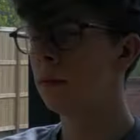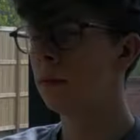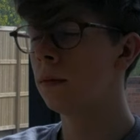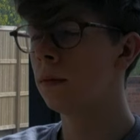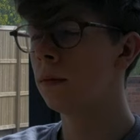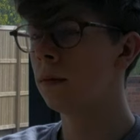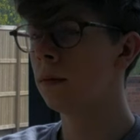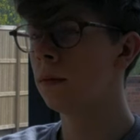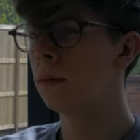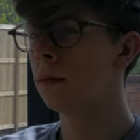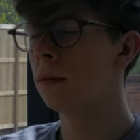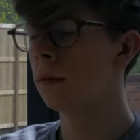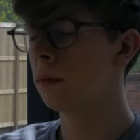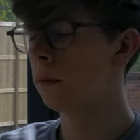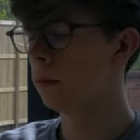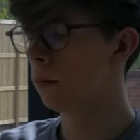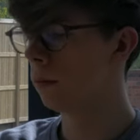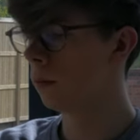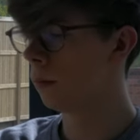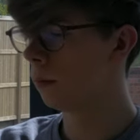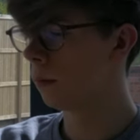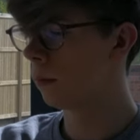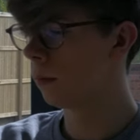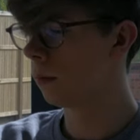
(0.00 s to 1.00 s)

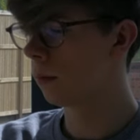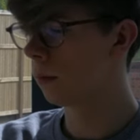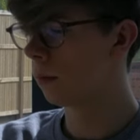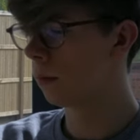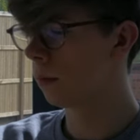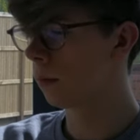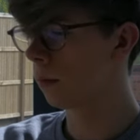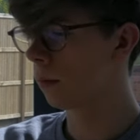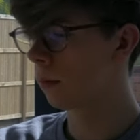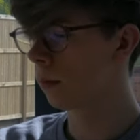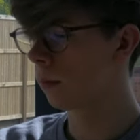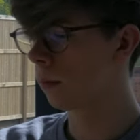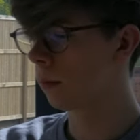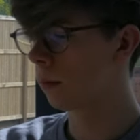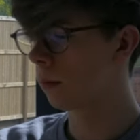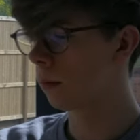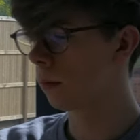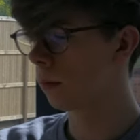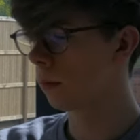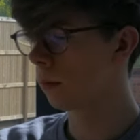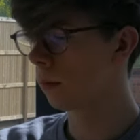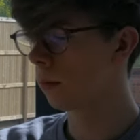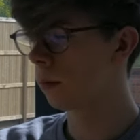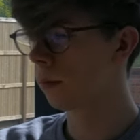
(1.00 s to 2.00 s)

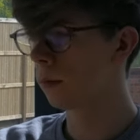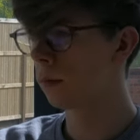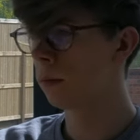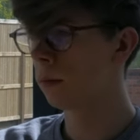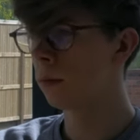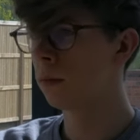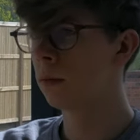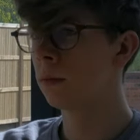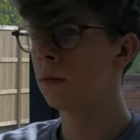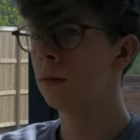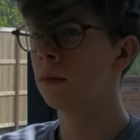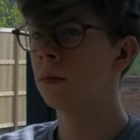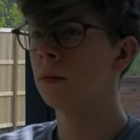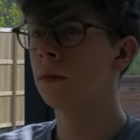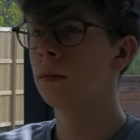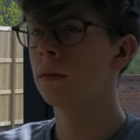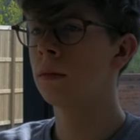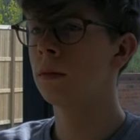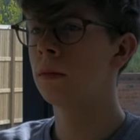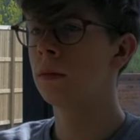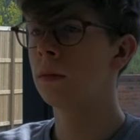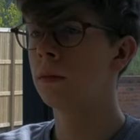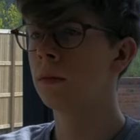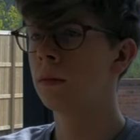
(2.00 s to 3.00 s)

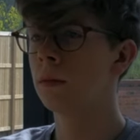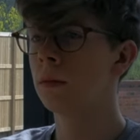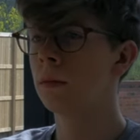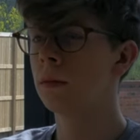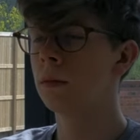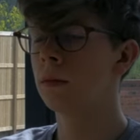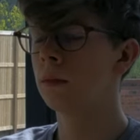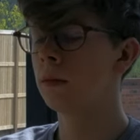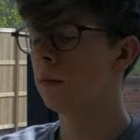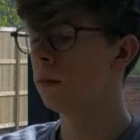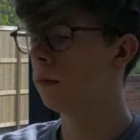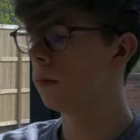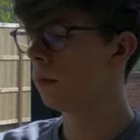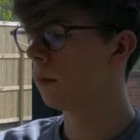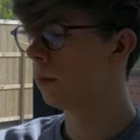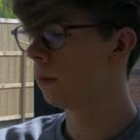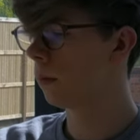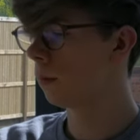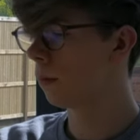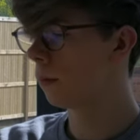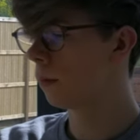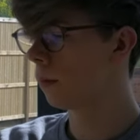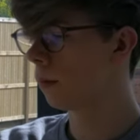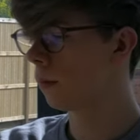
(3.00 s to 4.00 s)

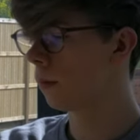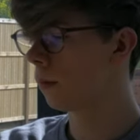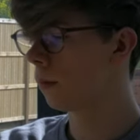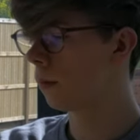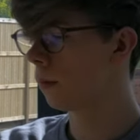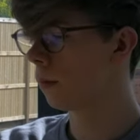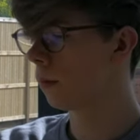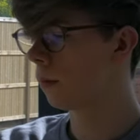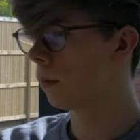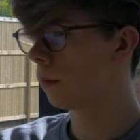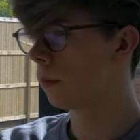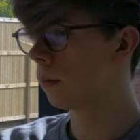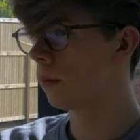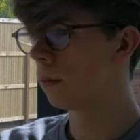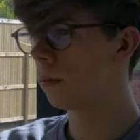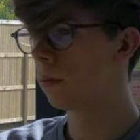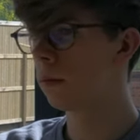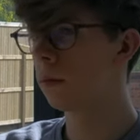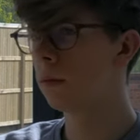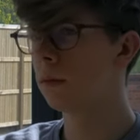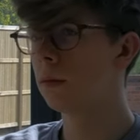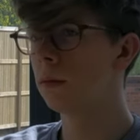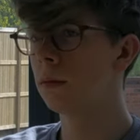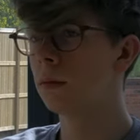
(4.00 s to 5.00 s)

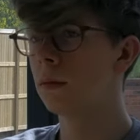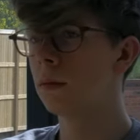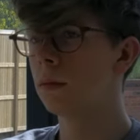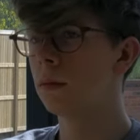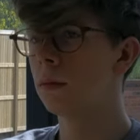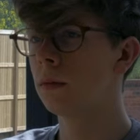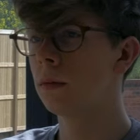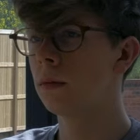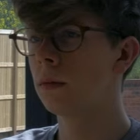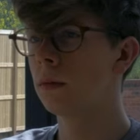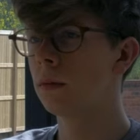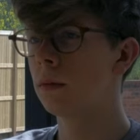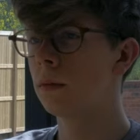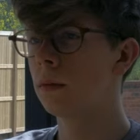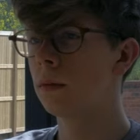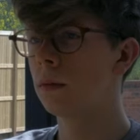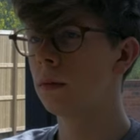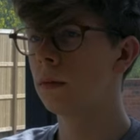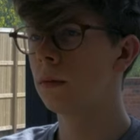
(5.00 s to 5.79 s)
No one is speaking in this clip.